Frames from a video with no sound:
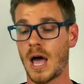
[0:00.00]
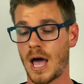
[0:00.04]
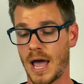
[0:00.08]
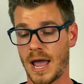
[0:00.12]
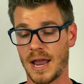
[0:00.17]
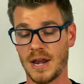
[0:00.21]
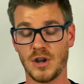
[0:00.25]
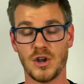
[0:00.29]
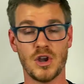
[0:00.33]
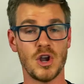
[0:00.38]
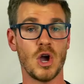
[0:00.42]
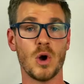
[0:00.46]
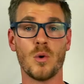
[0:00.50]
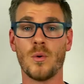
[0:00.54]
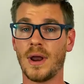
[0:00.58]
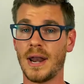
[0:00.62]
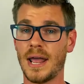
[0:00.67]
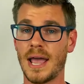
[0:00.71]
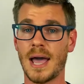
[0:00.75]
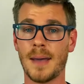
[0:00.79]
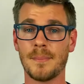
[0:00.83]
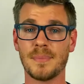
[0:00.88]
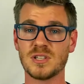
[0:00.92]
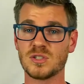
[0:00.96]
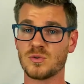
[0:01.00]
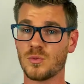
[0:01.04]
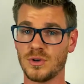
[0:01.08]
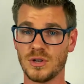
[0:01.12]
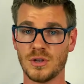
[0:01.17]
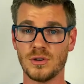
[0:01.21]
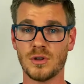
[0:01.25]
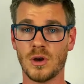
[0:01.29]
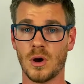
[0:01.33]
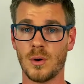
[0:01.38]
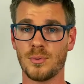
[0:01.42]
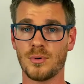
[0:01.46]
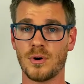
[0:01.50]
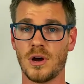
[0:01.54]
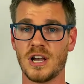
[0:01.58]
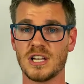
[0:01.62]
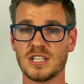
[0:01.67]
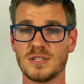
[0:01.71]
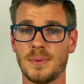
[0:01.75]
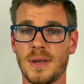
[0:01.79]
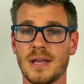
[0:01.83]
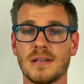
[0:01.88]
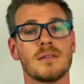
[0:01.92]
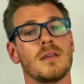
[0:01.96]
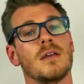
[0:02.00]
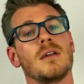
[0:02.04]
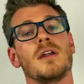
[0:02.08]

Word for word: I know what happens when you don't prospect,